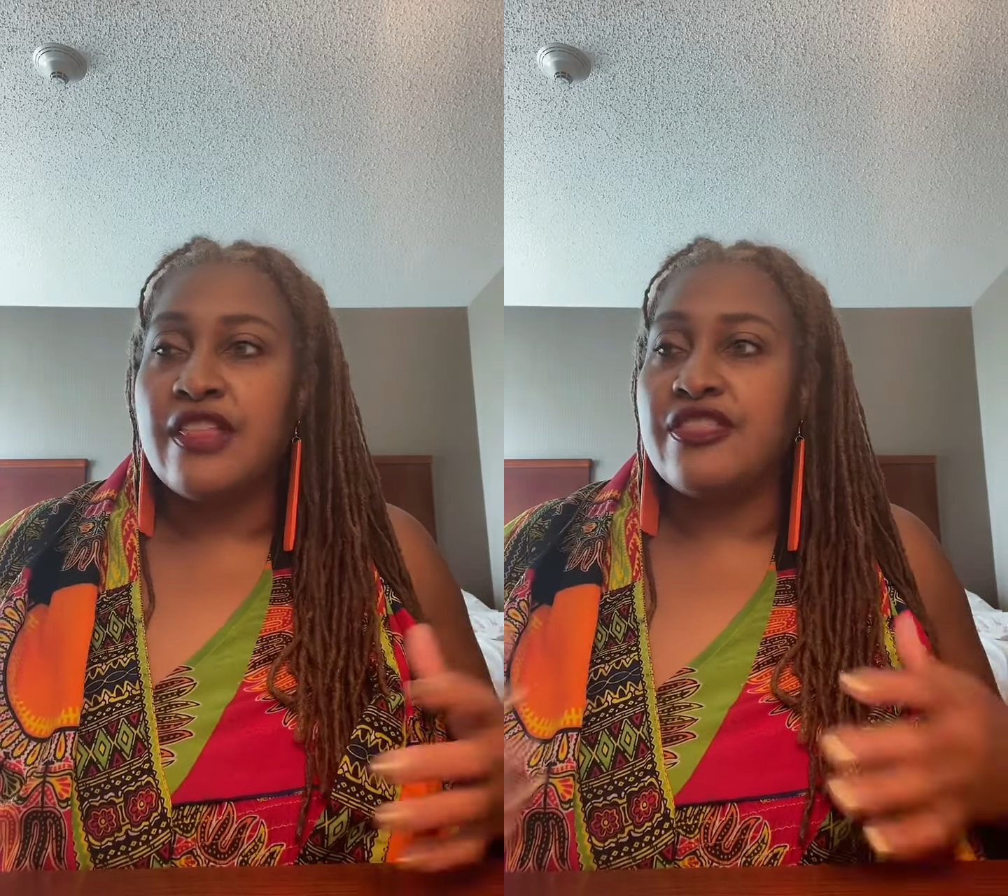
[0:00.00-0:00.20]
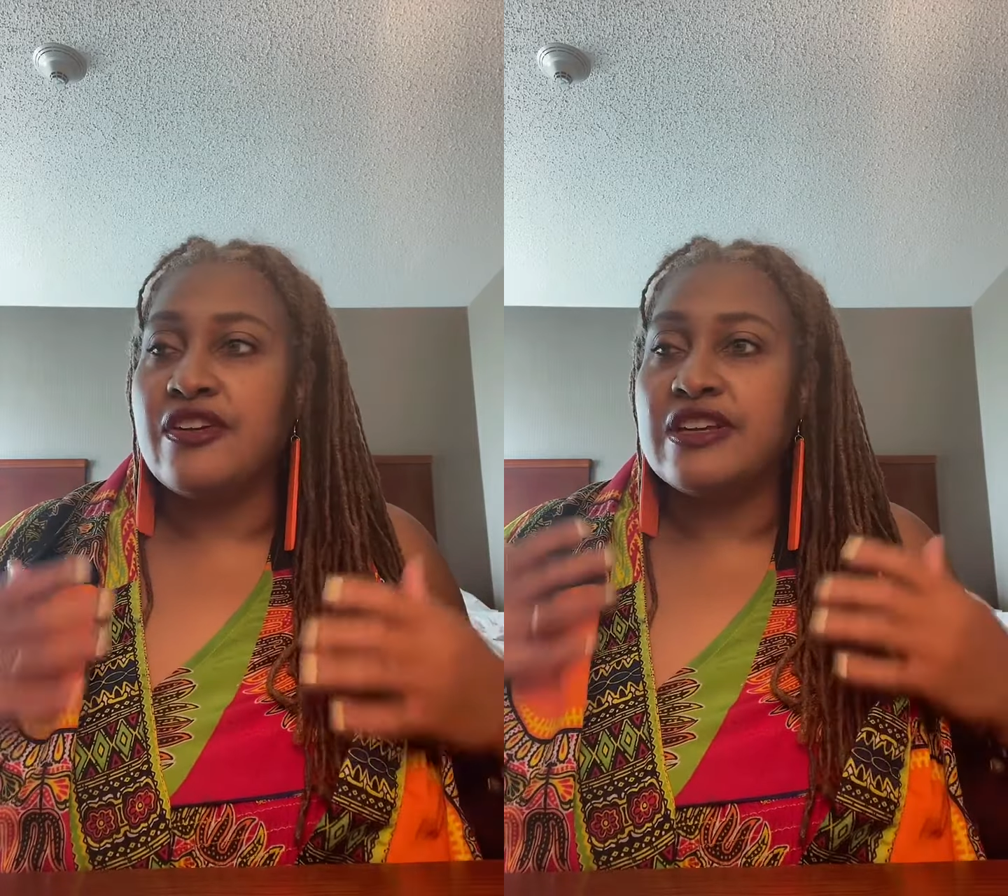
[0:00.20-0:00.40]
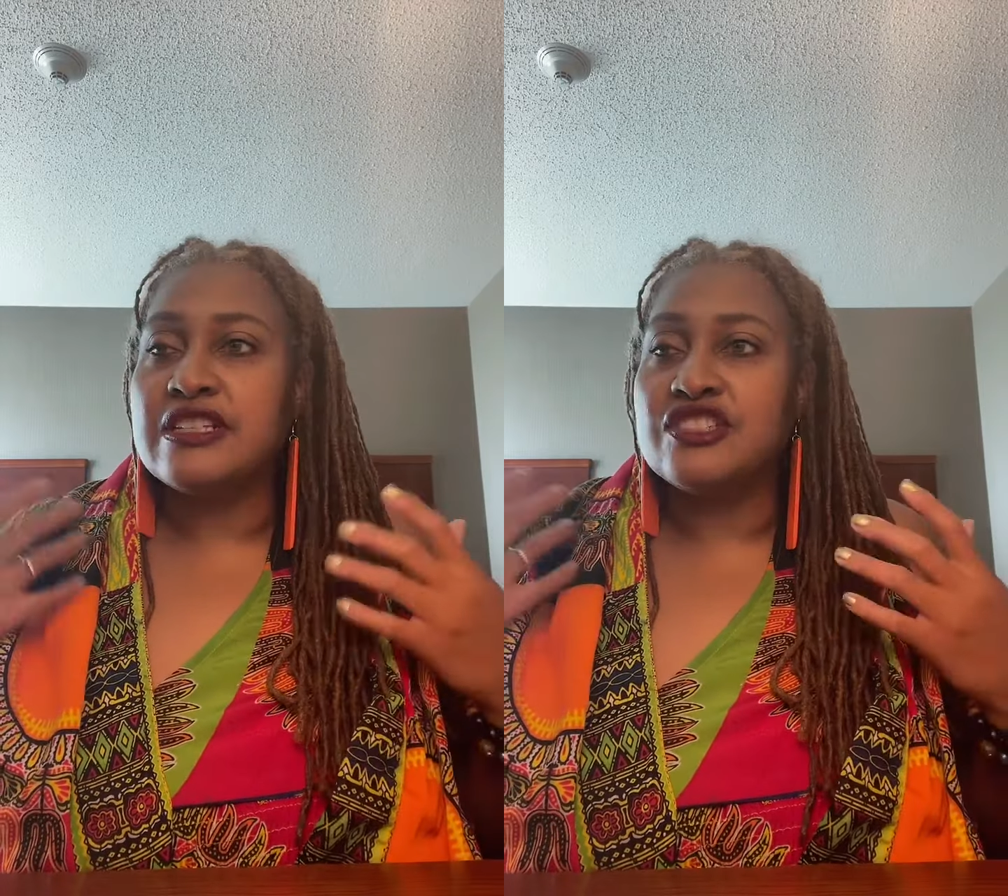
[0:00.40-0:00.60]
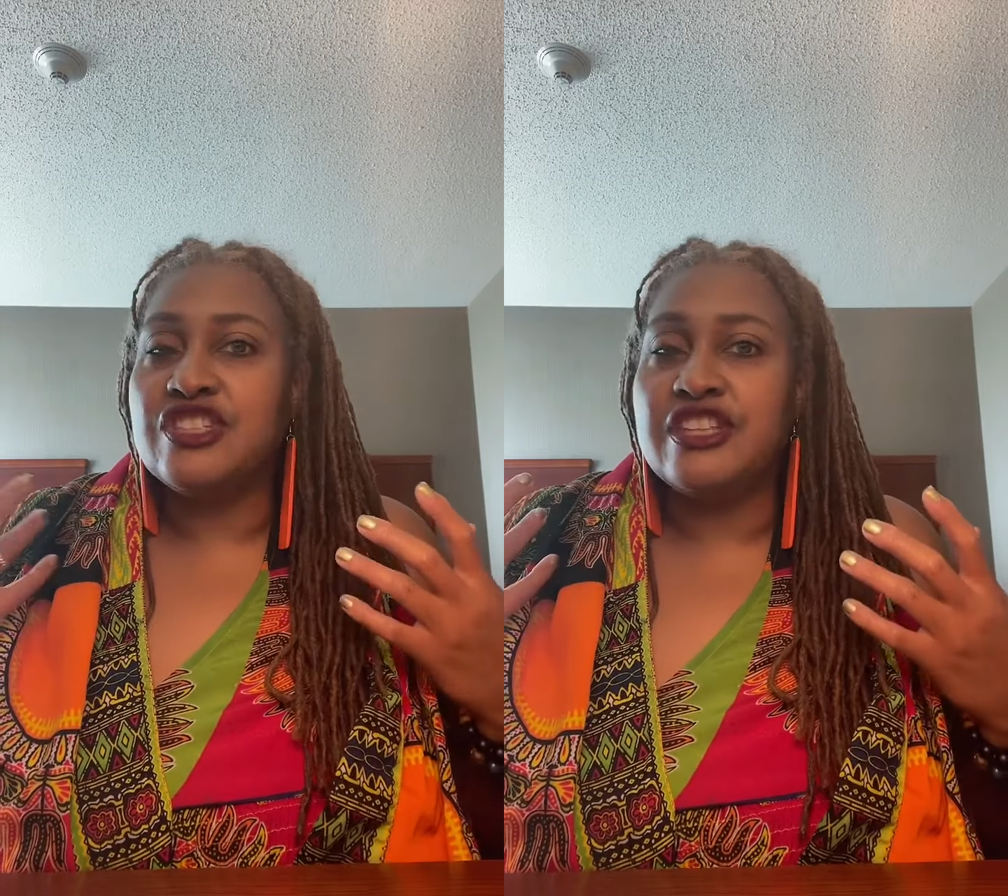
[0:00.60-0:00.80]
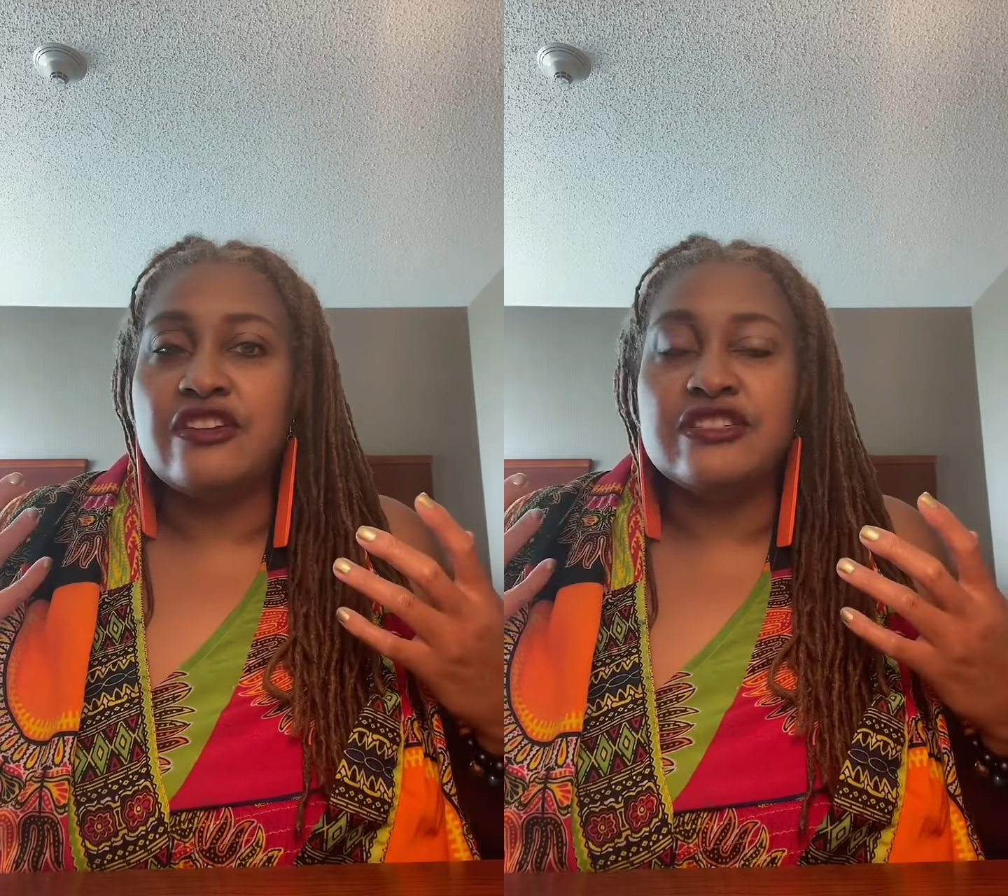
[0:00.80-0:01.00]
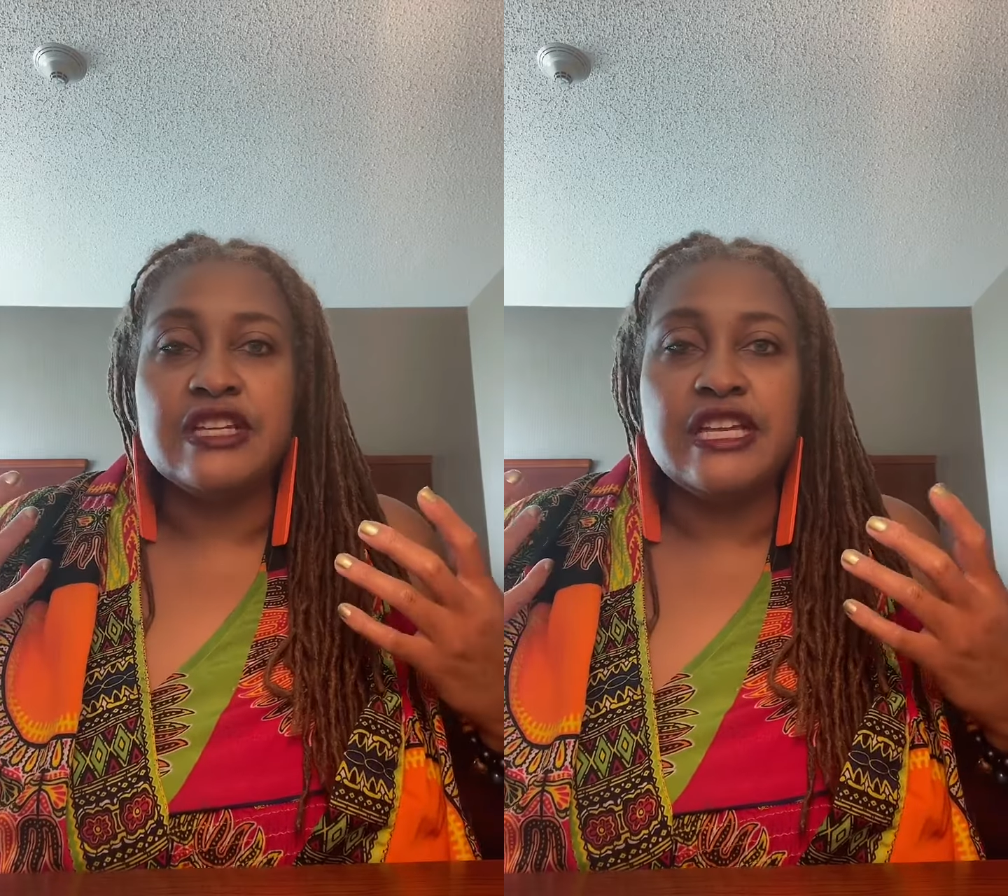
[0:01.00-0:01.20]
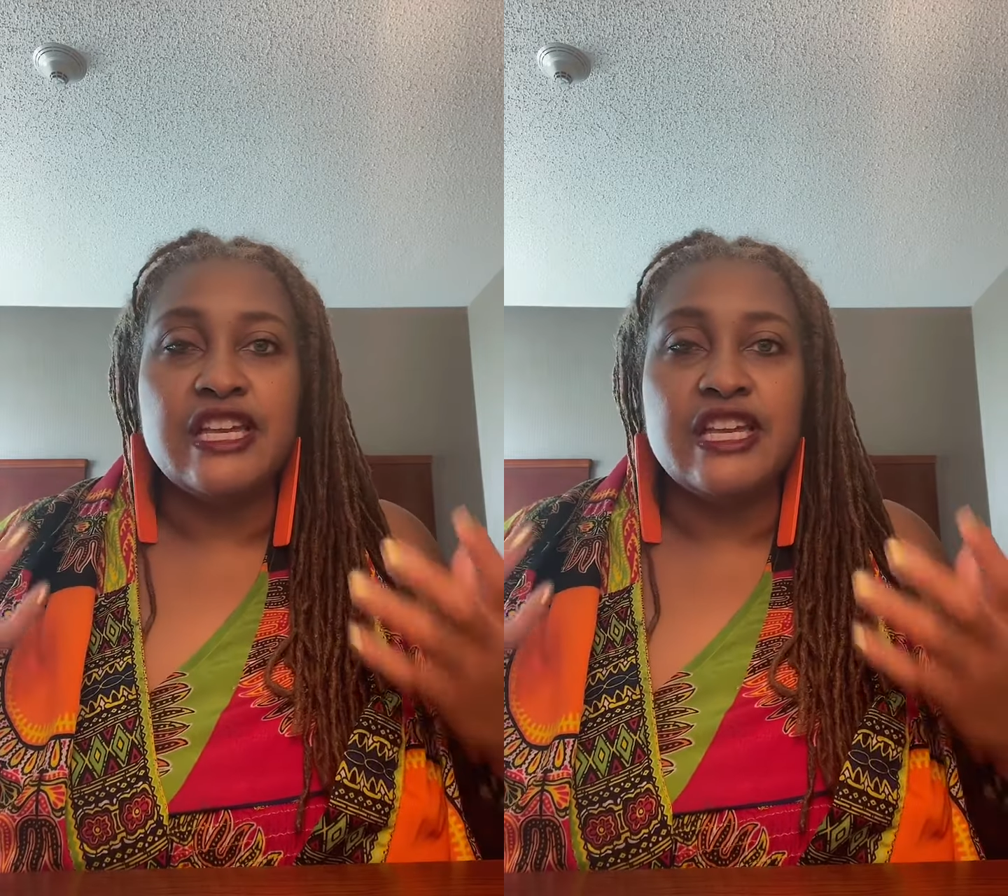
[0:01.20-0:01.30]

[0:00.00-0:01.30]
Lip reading: There is an